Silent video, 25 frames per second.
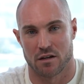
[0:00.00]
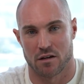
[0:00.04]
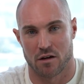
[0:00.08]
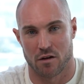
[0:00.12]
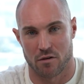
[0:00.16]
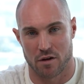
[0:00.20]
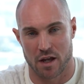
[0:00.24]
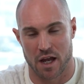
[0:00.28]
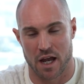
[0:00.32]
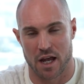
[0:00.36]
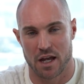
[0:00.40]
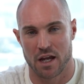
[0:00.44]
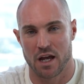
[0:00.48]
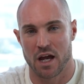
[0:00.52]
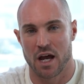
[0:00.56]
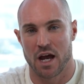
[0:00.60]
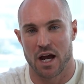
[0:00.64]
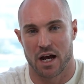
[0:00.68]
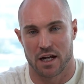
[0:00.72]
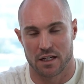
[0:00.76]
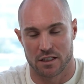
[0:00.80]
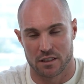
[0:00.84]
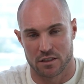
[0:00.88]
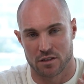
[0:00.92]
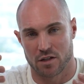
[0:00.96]
Okay,
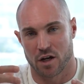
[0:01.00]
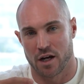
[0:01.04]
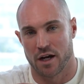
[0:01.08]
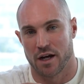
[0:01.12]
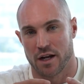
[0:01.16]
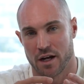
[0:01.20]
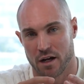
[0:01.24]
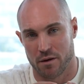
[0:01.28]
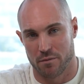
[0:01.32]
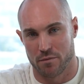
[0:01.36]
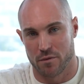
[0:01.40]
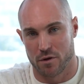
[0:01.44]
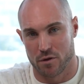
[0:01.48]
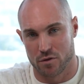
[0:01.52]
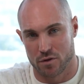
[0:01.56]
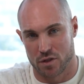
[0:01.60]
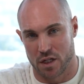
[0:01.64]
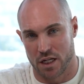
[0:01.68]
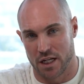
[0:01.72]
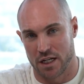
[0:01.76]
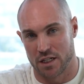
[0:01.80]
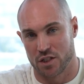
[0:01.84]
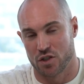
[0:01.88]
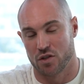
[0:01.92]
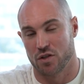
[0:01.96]
and to tighten up those
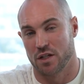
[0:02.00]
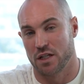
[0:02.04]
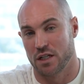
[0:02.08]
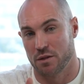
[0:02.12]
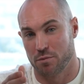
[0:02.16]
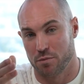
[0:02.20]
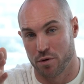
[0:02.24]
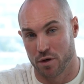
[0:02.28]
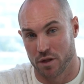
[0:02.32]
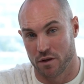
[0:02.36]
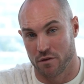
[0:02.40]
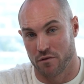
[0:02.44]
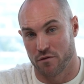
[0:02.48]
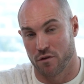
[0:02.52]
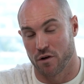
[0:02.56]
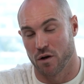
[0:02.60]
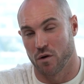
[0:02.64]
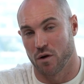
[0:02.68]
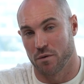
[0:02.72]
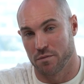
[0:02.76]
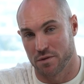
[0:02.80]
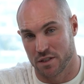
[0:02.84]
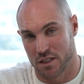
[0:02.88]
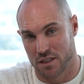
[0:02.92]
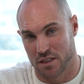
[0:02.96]
leaks, you need to put the
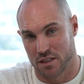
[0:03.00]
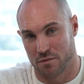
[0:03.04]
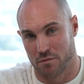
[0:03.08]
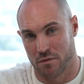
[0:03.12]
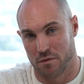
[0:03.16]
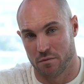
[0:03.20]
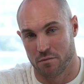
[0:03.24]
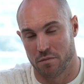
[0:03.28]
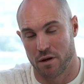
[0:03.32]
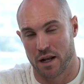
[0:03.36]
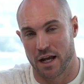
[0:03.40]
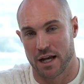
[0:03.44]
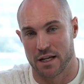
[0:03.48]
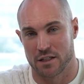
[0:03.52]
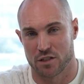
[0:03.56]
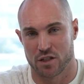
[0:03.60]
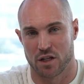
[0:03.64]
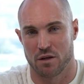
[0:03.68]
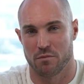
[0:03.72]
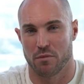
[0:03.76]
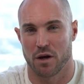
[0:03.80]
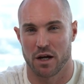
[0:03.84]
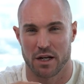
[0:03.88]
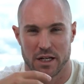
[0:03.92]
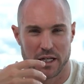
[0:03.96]
follow-up system in place. So
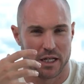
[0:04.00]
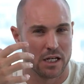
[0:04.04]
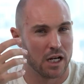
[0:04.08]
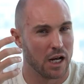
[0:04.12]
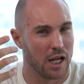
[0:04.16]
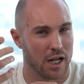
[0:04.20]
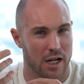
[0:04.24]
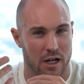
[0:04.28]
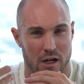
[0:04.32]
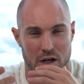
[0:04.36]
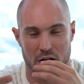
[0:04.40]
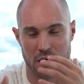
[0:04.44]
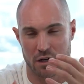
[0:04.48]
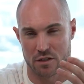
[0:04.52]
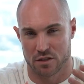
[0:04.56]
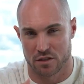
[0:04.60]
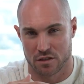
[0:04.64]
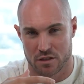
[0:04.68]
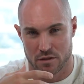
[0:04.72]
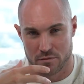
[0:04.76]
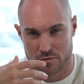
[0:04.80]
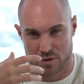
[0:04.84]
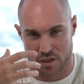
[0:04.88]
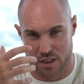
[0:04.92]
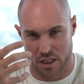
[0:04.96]
you might need like a
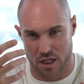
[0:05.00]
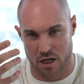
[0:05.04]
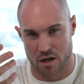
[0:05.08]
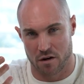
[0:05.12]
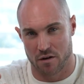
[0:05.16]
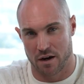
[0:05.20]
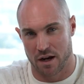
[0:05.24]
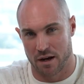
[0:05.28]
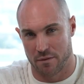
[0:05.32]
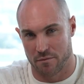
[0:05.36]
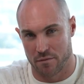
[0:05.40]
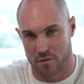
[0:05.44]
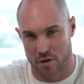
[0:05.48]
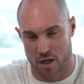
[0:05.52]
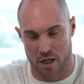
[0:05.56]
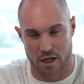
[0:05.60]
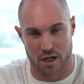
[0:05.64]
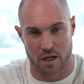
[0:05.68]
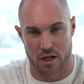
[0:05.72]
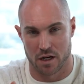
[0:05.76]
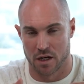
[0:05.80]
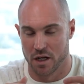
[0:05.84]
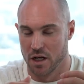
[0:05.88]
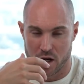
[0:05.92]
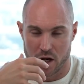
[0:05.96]
custom CRM, like
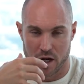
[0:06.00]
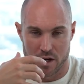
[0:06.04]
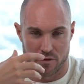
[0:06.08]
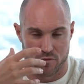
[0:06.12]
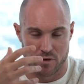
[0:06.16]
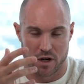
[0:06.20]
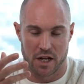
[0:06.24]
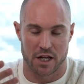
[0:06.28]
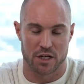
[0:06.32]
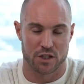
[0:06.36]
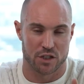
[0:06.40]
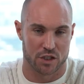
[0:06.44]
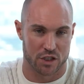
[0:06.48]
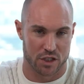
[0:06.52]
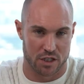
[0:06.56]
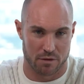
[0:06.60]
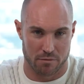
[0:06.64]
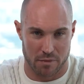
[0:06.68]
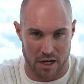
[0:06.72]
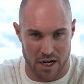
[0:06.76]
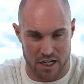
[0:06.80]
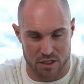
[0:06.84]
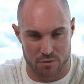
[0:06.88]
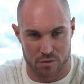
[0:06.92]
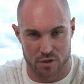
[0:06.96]
a client relationship
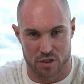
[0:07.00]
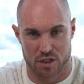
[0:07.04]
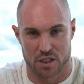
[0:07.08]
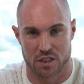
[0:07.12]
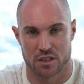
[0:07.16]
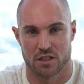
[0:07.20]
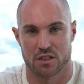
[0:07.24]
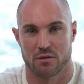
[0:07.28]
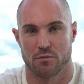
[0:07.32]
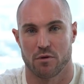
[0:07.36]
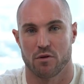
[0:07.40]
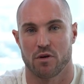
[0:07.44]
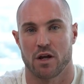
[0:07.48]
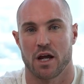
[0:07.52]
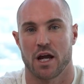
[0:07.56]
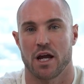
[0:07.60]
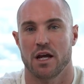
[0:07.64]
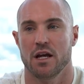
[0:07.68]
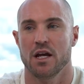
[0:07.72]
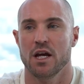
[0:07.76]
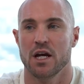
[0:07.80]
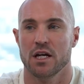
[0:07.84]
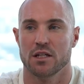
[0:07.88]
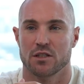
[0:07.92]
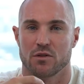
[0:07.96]
management system.
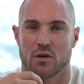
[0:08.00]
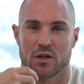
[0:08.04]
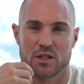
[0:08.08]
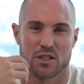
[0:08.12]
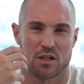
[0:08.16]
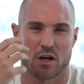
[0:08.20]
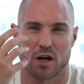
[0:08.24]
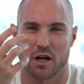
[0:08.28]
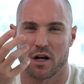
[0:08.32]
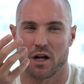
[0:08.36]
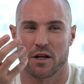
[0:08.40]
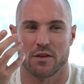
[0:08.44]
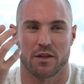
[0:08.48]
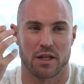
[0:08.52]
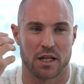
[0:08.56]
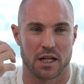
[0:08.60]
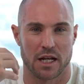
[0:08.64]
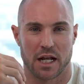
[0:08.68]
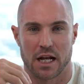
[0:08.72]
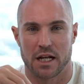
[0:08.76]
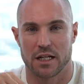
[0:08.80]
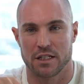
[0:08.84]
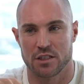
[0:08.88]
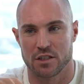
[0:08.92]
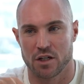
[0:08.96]
Okay, so it's kind of like the
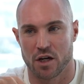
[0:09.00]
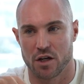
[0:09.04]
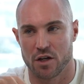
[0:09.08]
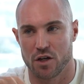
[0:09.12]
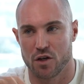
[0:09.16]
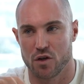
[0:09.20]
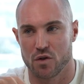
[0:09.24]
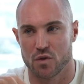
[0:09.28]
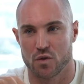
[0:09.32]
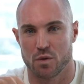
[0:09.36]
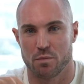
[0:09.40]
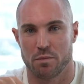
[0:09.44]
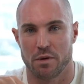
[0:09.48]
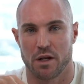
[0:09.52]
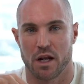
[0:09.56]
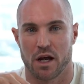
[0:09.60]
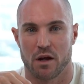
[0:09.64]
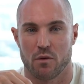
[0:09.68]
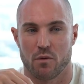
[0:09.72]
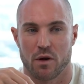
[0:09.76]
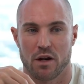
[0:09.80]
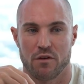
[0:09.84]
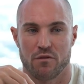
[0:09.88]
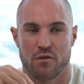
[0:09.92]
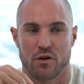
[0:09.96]
analogy I use would be like,
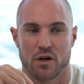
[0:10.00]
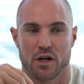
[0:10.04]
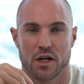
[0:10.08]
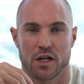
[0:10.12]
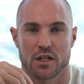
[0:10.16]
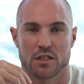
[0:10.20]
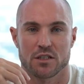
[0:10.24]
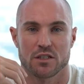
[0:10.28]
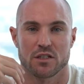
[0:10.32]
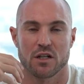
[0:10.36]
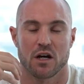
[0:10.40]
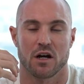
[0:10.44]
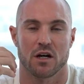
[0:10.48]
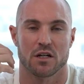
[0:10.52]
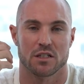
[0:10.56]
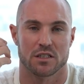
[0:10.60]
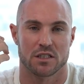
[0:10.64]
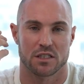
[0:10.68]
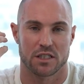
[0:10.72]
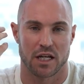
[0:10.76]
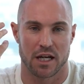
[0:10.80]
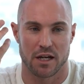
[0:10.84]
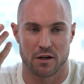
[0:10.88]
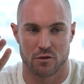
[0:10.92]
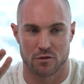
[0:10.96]
well, if you're going to start a
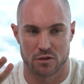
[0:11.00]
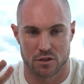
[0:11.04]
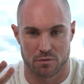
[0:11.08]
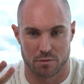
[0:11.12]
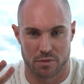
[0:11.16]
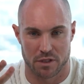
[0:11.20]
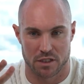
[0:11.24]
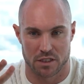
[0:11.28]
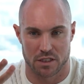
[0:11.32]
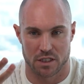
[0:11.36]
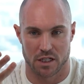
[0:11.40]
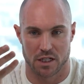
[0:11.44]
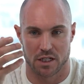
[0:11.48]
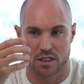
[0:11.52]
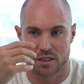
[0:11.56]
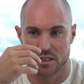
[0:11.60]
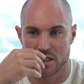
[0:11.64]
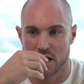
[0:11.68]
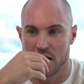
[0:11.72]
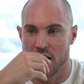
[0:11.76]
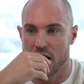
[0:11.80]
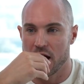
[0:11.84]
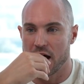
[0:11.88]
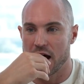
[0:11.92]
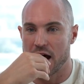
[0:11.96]
sales business
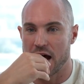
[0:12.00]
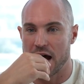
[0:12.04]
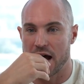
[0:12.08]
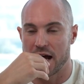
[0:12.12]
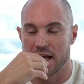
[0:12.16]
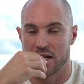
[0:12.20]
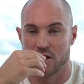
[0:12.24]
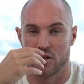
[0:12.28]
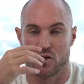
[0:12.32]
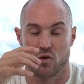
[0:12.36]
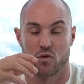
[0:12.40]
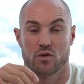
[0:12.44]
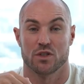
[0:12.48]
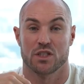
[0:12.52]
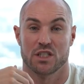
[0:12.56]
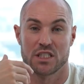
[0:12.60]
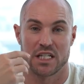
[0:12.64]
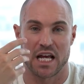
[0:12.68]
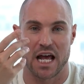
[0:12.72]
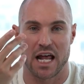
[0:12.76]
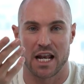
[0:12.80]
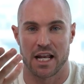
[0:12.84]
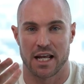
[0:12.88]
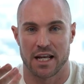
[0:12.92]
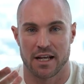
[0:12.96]
and you're
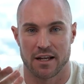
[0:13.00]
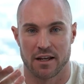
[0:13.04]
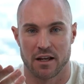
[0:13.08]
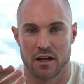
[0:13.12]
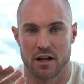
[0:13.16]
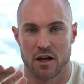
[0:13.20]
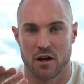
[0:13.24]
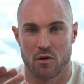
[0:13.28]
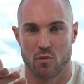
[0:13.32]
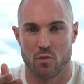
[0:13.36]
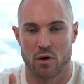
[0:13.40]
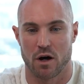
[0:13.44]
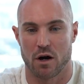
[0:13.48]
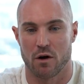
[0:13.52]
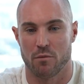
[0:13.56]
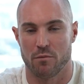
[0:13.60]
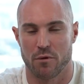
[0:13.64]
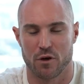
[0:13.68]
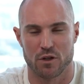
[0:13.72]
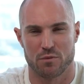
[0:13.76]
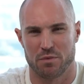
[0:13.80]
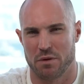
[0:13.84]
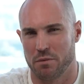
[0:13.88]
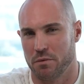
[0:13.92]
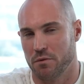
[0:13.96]
selling, well,
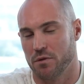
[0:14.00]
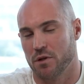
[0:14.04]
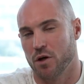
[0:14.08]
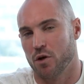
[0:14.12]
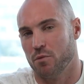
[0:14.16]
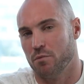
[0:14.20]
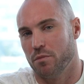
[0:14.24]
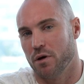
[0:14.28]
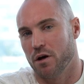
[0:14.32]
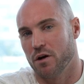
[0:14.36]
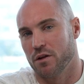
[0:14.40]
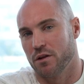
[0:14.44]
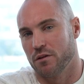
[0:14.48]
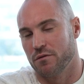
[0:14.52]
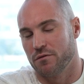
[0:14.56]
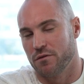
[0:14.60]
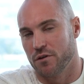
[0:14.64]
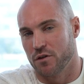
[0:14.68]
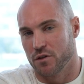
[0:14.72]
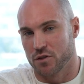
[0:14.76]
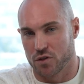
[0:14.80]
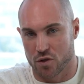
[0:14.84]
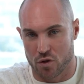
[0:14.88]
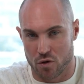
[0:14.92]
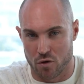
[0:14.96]
most people don't buy on the
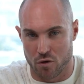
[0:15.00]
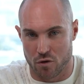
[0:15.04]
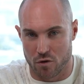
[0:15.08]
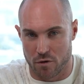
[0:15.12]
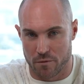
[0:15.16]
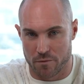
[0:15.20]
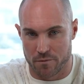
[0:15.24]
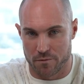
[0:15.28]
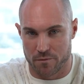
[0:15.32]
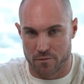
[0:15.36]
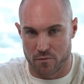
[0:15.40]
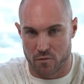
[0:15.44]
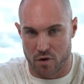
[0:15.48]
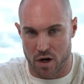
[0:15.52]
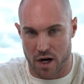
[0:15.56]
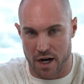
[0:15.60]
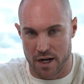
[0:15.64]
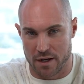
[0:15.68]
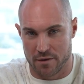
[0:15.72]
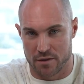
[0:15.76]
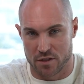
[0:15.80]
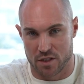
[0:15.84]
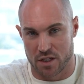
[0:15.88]
first call, right?